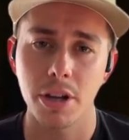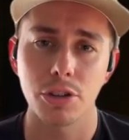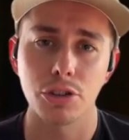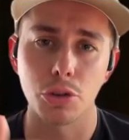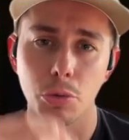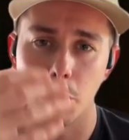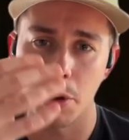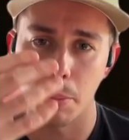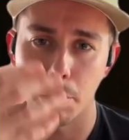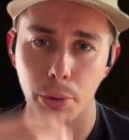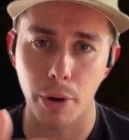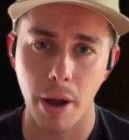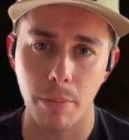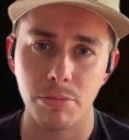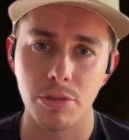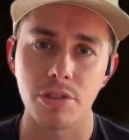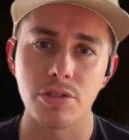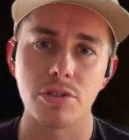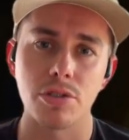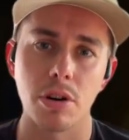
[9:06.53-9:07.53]
So we prep
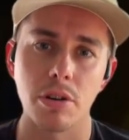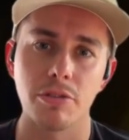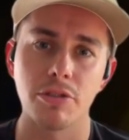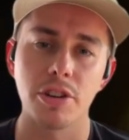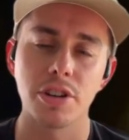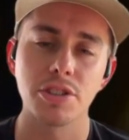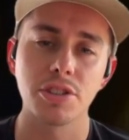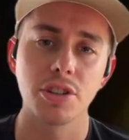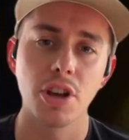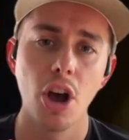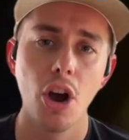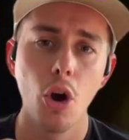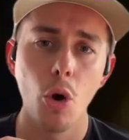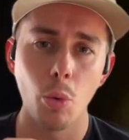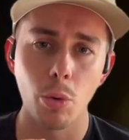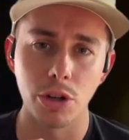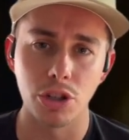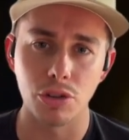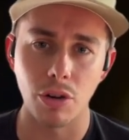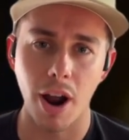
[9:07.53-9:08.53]
the surface,
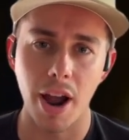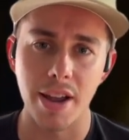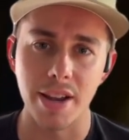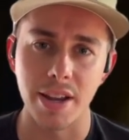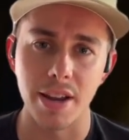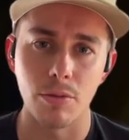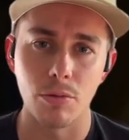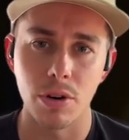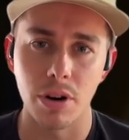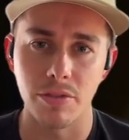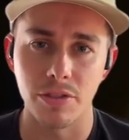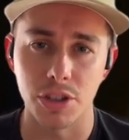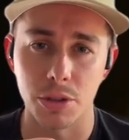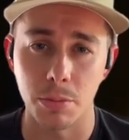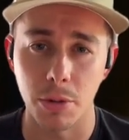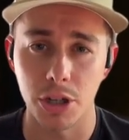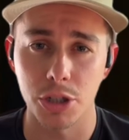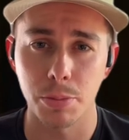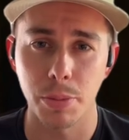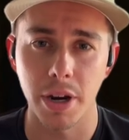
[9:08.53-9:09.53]
we try and get rid of as
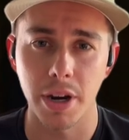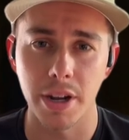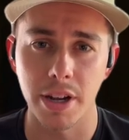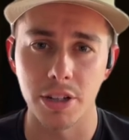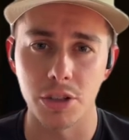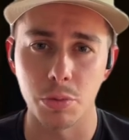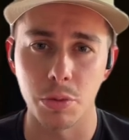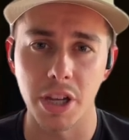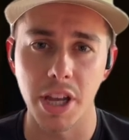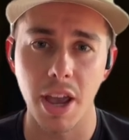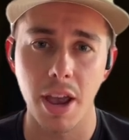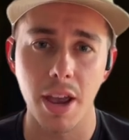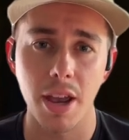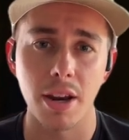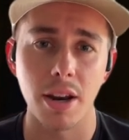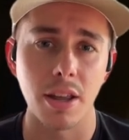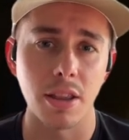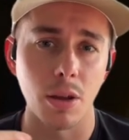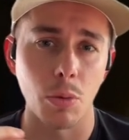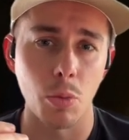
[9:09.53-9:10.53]
much pitting as we can,
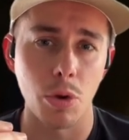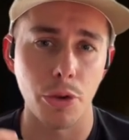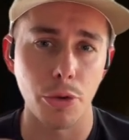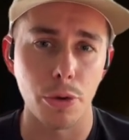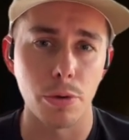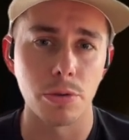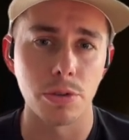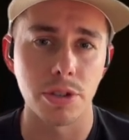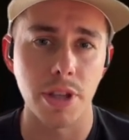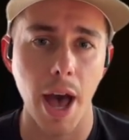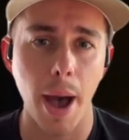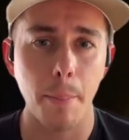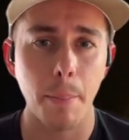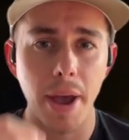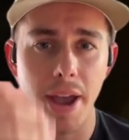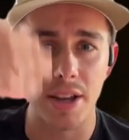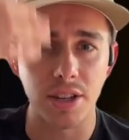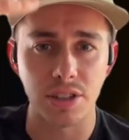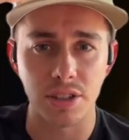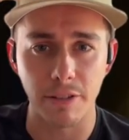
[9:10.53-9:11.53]
and then we use that
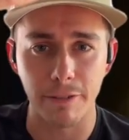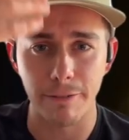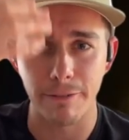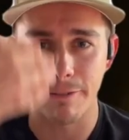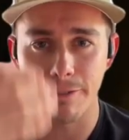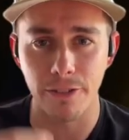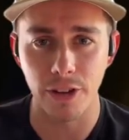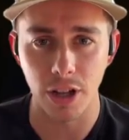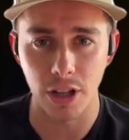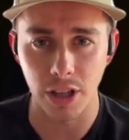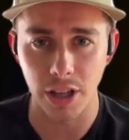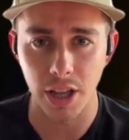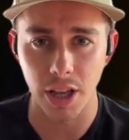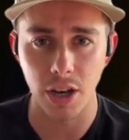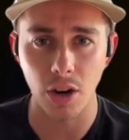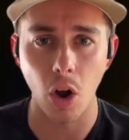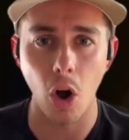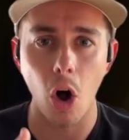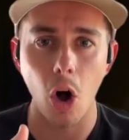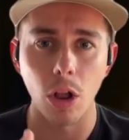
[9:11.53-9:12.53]
paste to fill in
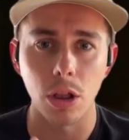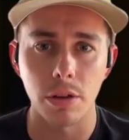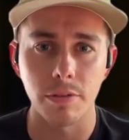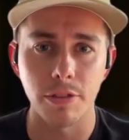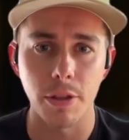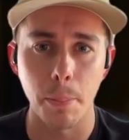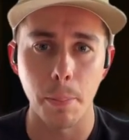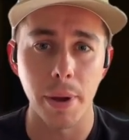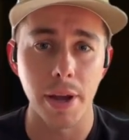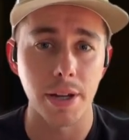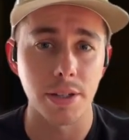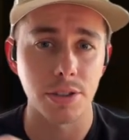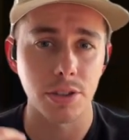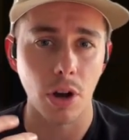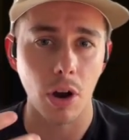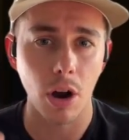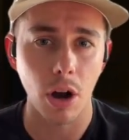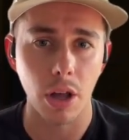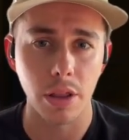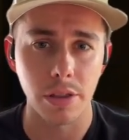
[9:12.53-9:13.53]
all of the pits
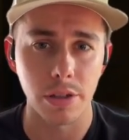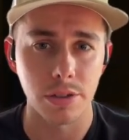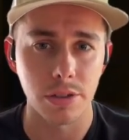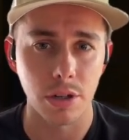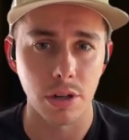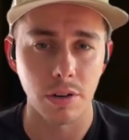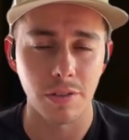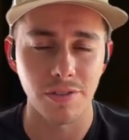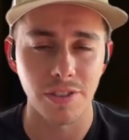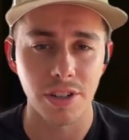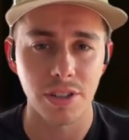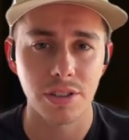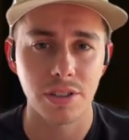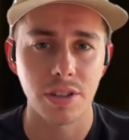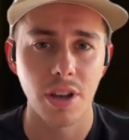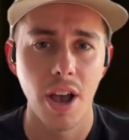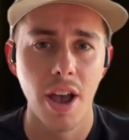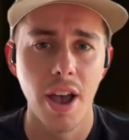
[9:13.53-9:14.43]
on the surface.